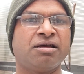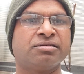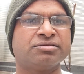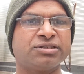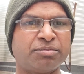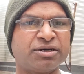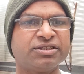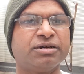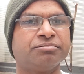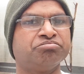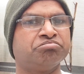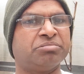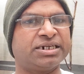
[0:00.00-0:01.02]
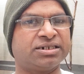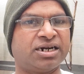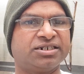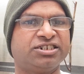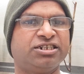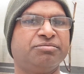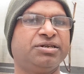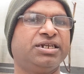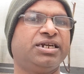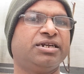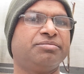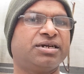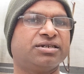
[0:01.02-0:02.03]
Some of them might not
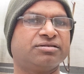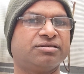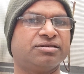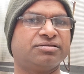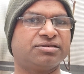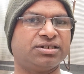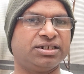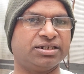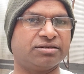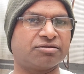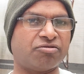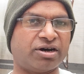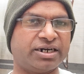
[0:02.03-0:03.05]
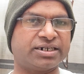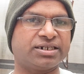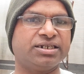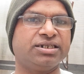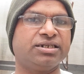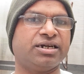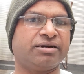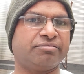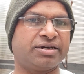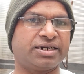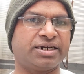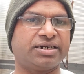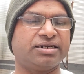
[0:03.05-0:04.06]
germinate because of the seed quality and
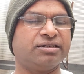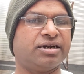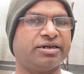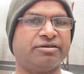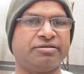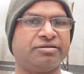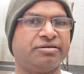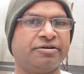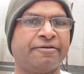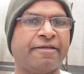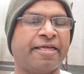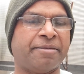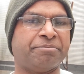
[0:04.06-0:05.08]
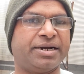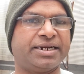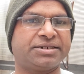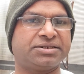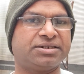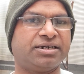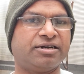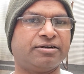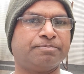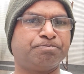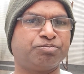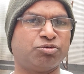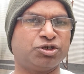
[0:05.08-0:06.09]
variety, I don't know, but
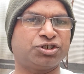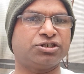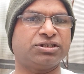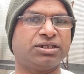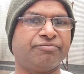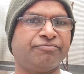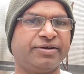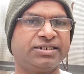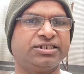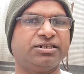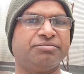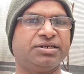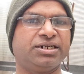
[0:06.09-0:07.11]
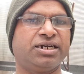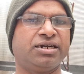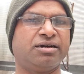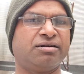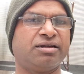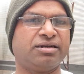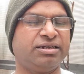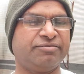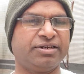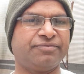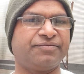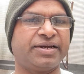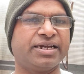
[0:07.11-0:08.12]
most of them will germinate.
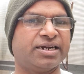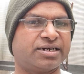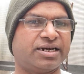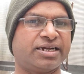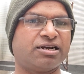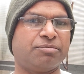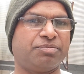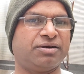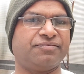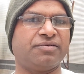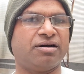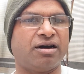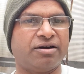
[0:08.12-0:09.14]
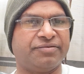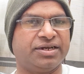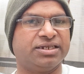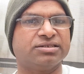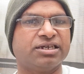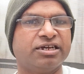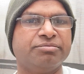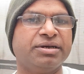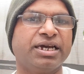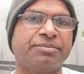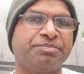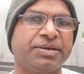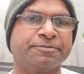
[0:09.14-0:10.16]
Even if I get like a couple of harvests, I'll be
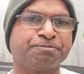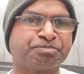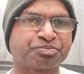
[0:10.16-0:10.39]
happy.